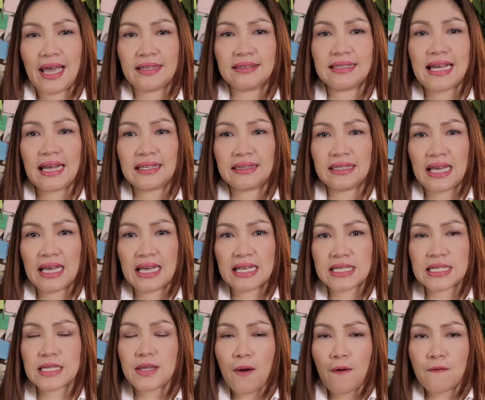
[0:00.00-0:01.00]
and that
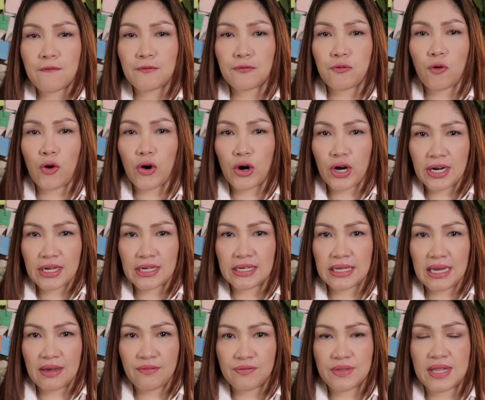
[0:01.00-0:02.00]
is
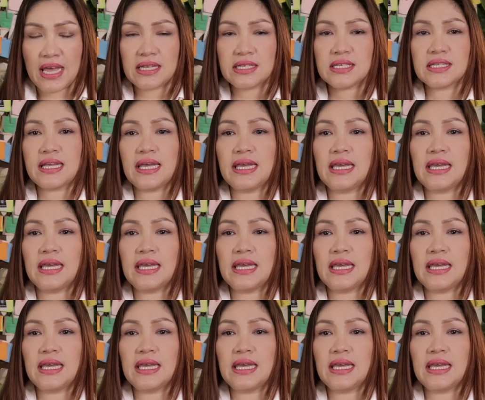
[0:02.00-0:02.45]
forgiveness.